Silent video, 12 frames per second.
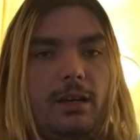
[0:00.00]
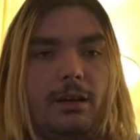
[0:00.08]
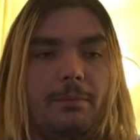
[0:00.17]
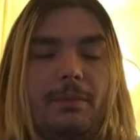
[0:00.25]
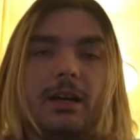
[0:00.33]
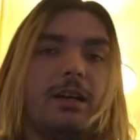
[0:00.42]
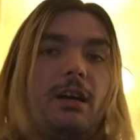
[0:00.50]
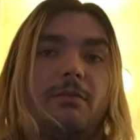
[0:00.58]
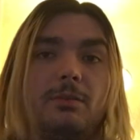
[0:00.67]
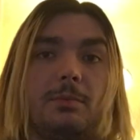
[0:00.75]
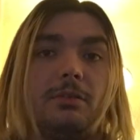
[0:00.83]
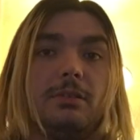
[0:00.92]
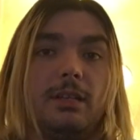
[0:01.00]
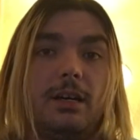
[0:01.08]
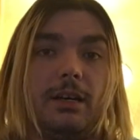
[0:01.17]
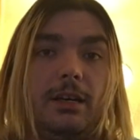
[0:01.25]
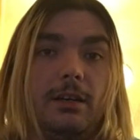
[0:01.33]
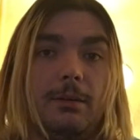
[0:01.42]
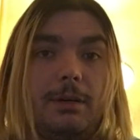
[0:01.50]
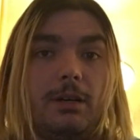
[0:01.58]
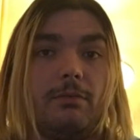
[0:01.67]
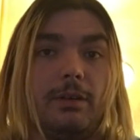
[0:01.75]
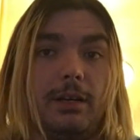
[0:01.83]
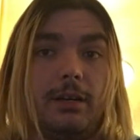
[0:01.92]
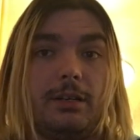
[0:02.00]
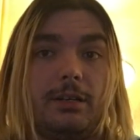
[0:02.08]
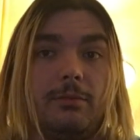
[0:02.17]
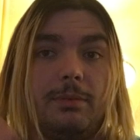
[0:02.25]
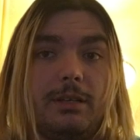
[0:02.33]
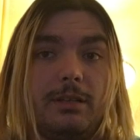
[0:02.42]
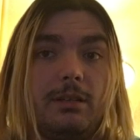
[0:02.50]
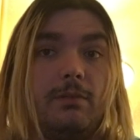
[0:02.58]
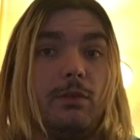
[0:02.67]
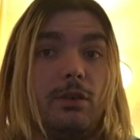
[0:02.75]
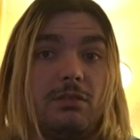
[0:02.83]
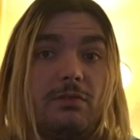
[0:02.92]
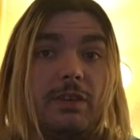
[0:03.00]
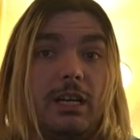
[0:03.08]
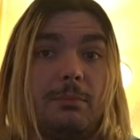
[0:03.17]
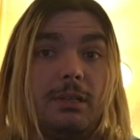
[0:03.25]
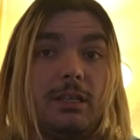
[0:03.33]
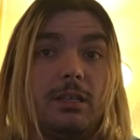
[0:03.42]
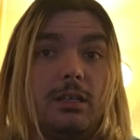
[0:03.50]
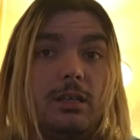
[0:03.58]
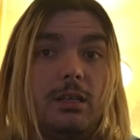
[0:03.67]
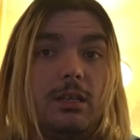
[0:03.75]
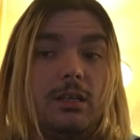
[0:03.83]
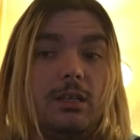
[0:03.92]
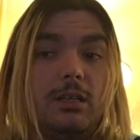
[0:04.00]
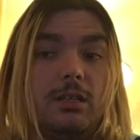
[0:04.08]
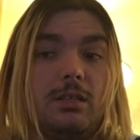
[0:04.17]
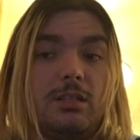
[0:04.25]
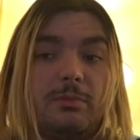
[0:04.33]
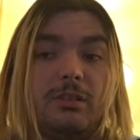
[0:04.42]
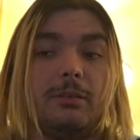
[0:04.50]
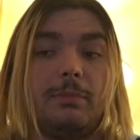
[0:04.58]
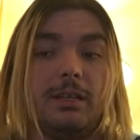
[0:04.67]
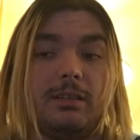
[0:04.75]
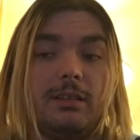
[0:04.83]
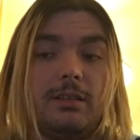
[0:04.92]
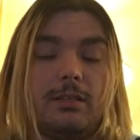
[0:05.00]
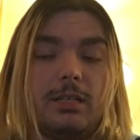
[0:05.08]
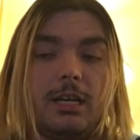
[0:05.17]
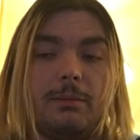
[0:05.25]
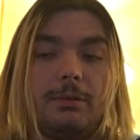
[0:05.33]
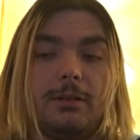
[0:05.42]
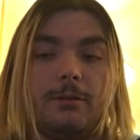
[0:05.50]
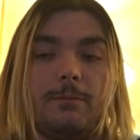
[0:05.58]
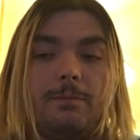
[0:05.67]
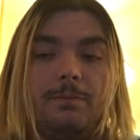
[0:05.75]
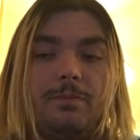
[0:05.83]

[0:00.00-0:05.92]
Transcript: am not comfortable talking about right on here because it involves family. Some really bad things happened.